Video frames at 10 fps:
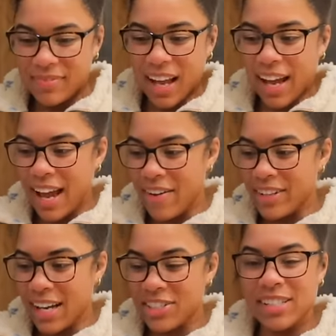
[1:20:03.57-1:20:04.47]
I haven't
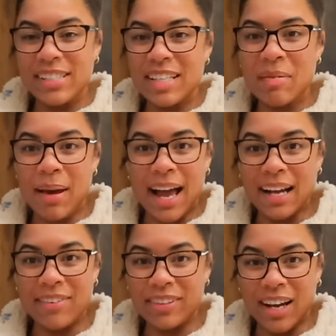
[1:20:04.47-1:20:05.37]
actually seen the
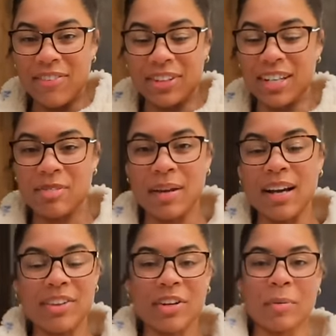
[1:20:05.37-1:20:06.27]
back of the cover because my
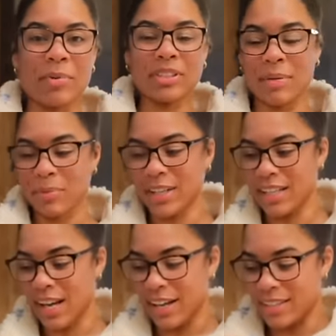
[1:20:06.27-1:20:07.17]
other book that Brady
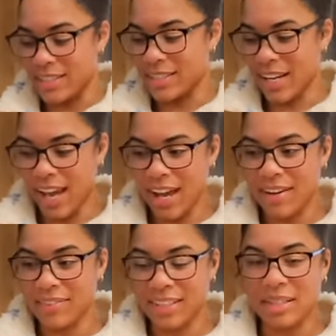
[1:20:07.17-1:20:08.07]
got doesn't
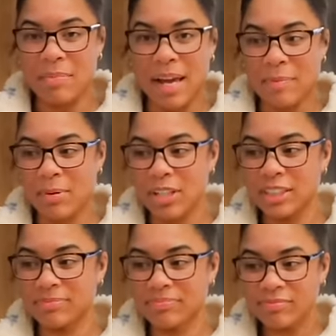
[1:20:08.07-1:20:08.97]
have like the back
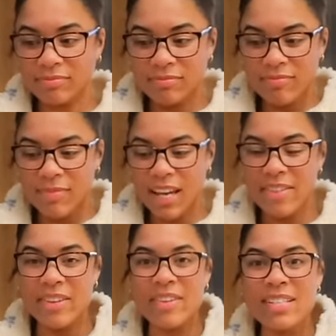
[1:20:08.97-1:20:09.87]
part.
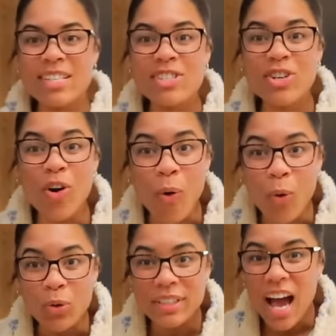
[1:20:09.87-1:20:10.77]
And then this is
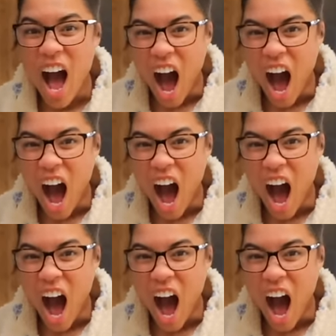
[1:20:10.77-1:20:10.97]
gold.